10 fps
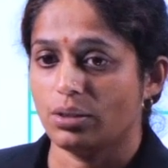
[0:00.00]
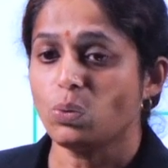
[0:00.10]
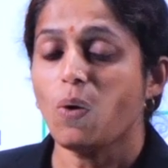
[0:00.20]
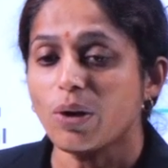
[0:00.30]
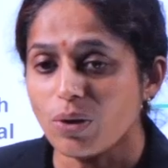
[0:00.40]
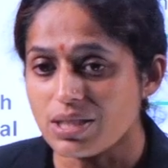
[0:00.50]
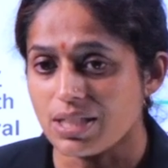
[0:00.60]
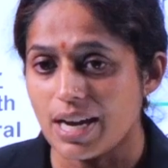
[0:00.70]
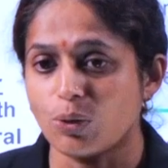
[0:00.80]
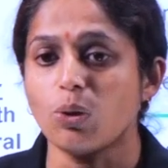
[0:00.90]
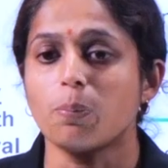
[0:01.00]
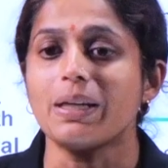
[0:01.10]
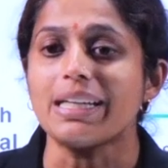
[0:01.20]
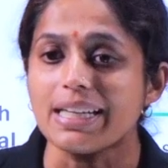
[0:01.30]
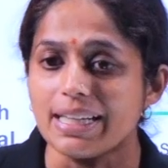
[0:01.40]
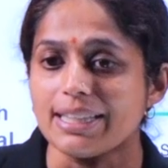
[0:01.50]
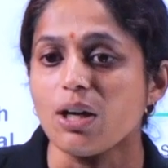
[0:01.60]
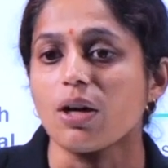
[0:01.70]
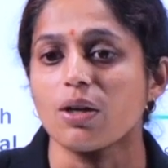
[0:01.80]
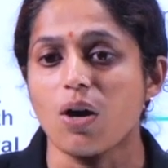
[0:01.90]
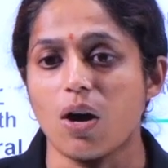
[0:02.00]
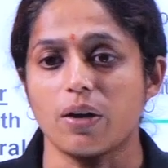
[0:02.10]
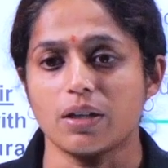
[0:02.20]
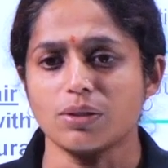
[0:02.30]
So, what do you say? Do you plead guilty or not?